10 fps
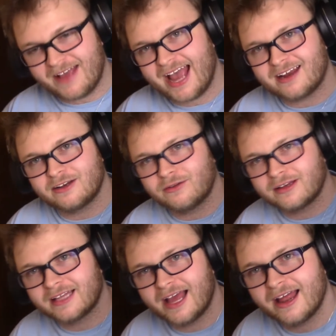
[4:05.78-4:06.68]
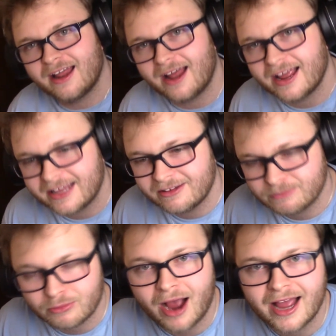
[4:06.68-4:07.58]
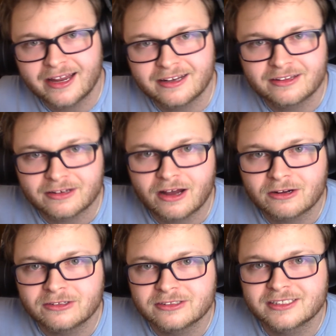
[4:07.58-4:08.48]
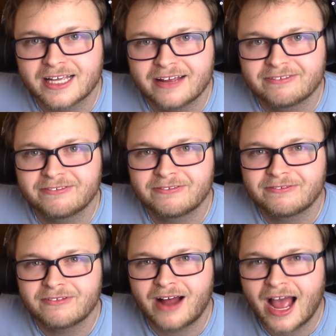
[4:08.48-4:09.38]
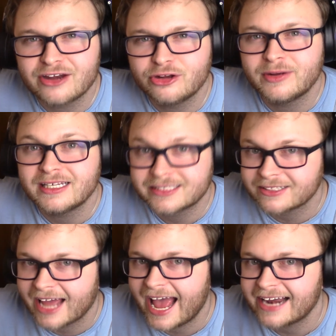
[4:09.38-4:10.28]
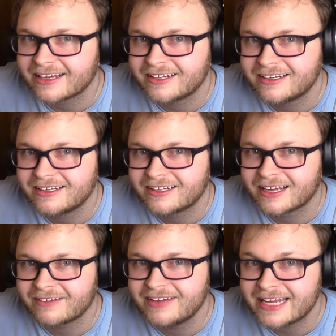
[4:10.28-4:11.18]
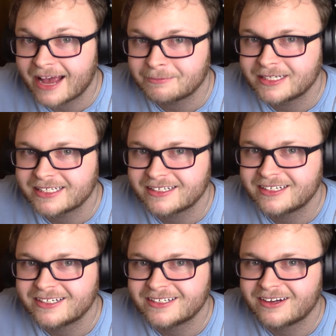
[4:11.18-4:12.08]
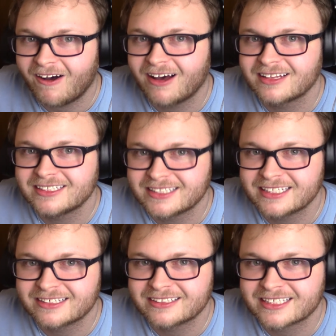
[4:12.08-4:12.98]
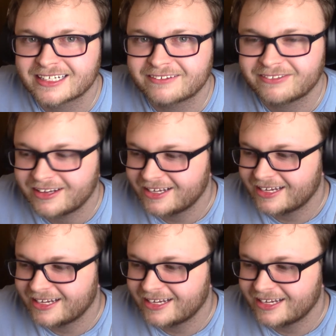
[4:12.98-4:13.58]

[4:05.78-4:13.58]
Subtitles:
fact knowing that I gave Brian the Knuckles if I knew he still had it. Like, if he kept it all these years, and if